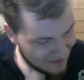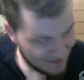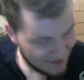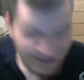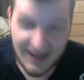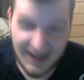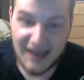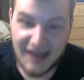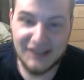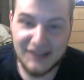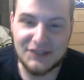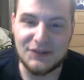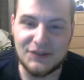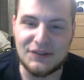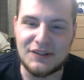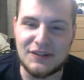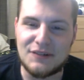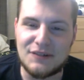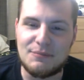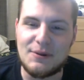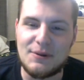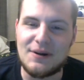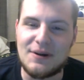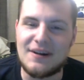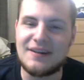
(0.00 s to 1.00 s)
Nationals
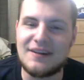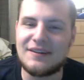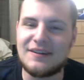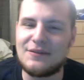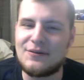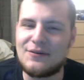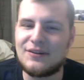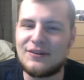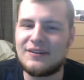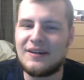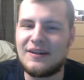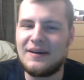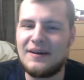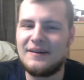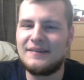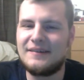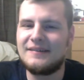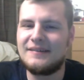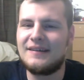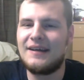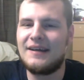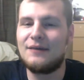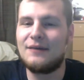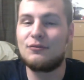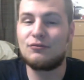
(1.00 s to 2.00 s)
experience. It was
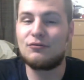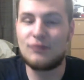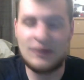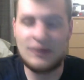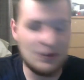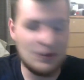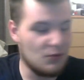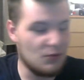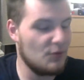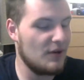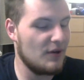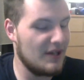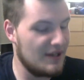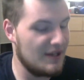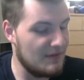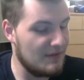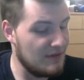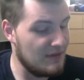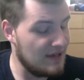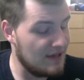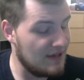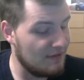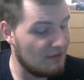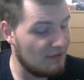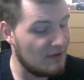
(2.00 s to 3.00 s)
really cool getting to
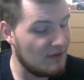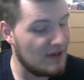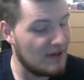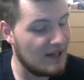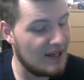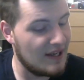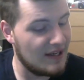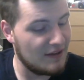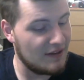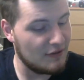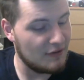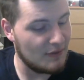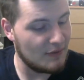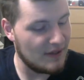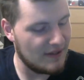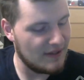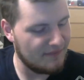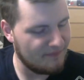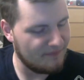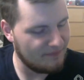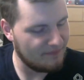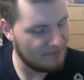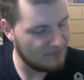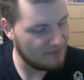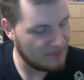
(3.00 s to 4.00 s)
meet everyone again as well.
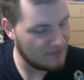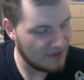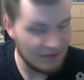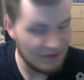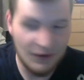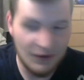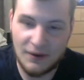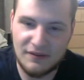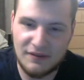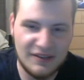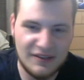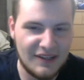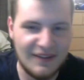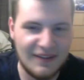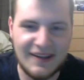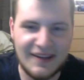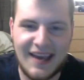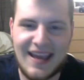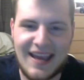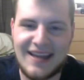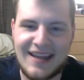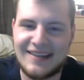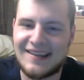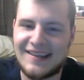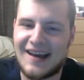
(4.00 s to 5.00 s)
I know I've said it like
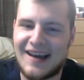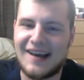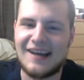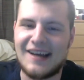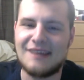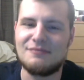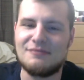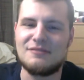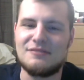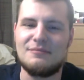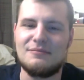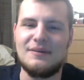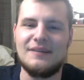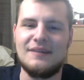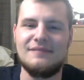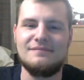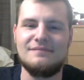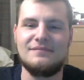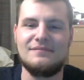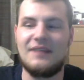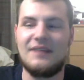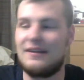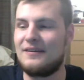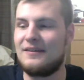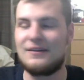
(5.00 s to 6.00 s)
8 times, but
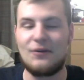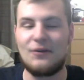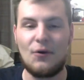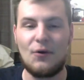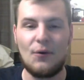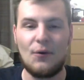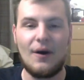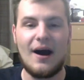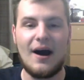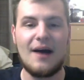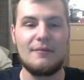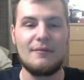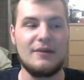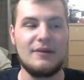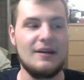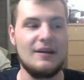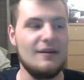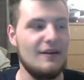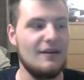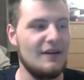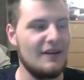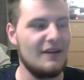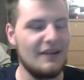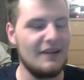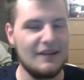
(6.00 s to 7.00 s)
that's like the whole hobby.
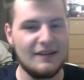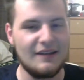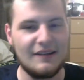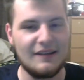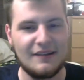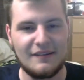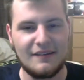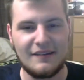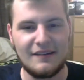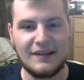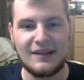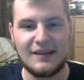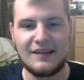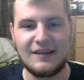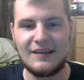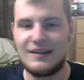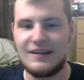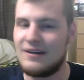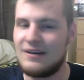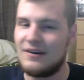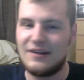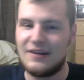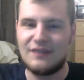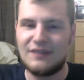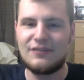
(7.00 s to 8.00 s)
Like,
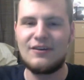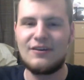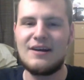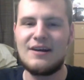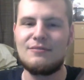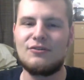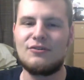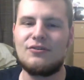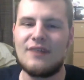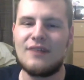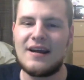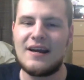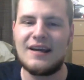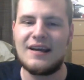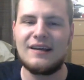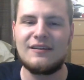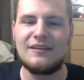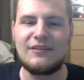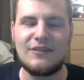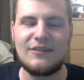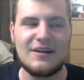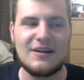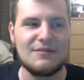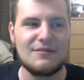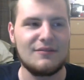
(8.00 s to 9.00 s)
Instagram's great.
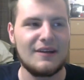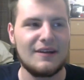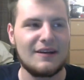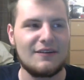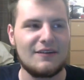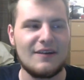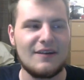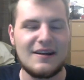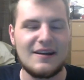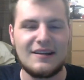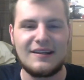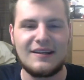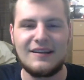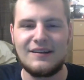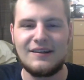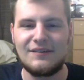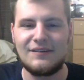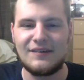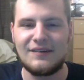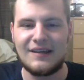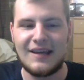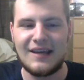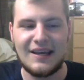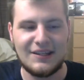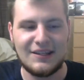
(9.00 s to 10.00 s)
Instagram's like great
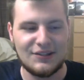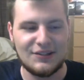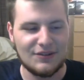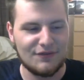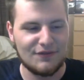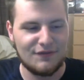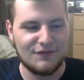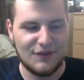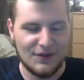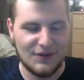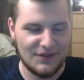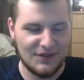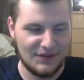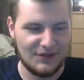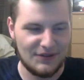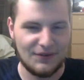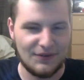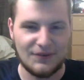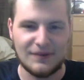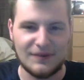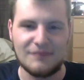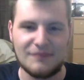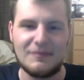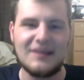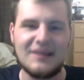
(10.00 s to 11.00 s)
to, get your foot in the
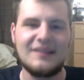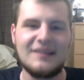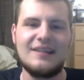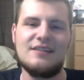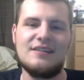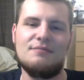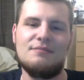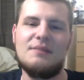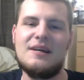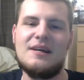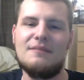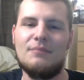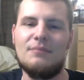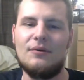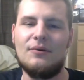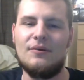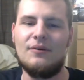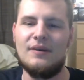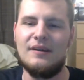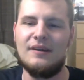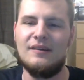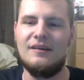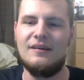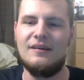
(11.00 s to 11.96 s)
door and meet these people and,